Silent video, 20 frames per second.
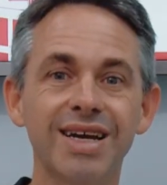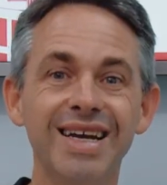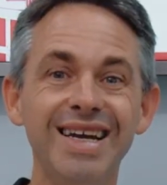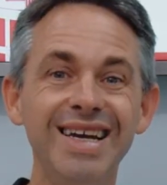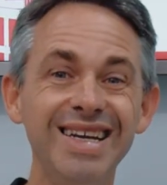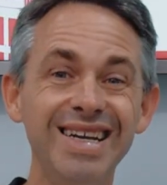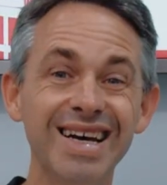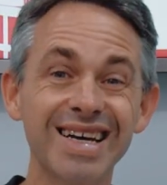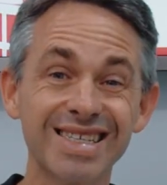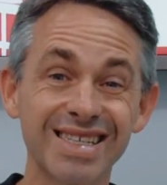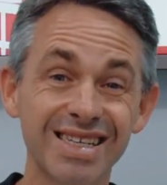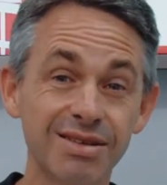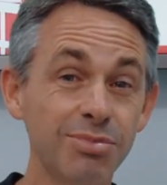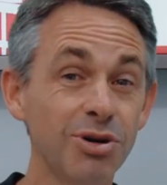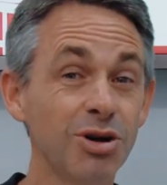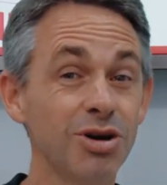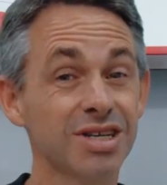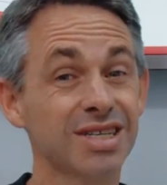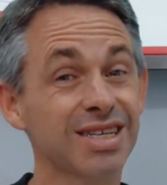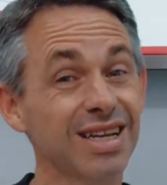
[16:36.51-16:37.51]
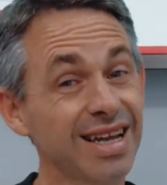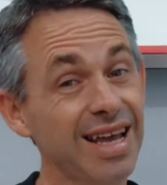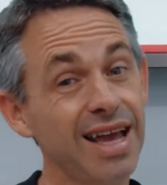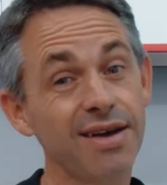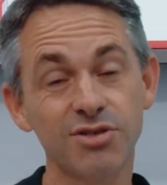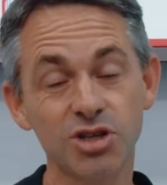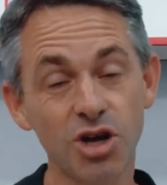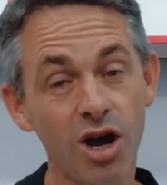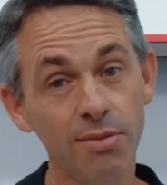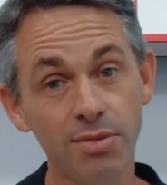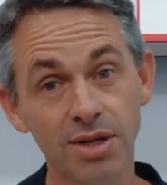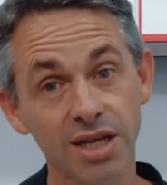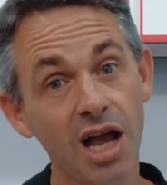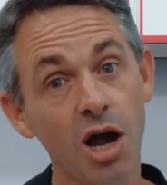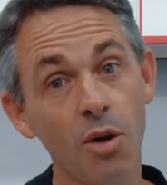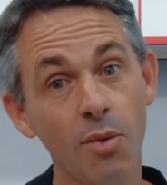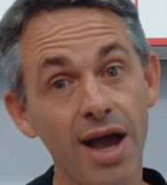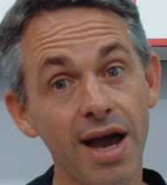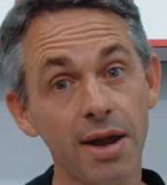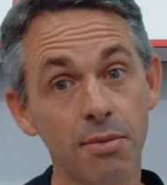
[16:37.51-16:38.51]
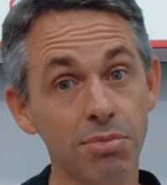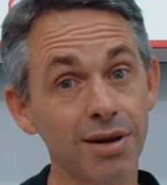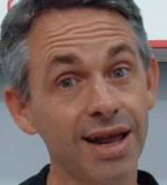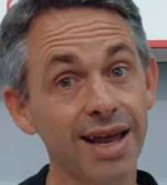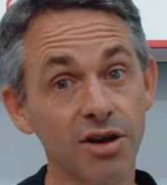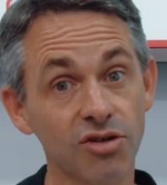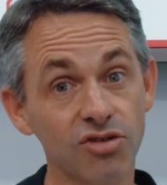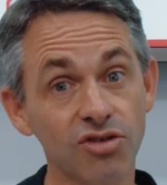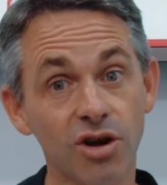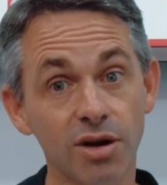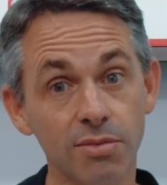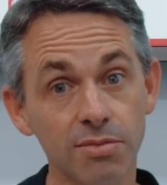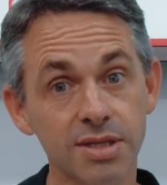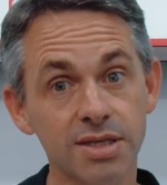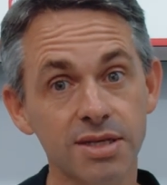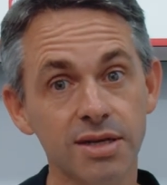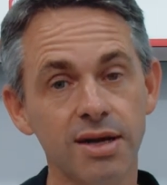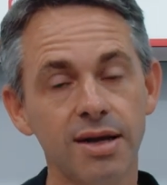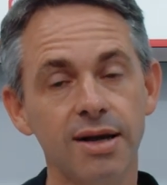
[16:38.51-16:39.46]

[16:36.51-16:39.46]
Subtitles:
He doesn't personally have time to go out and plant crops.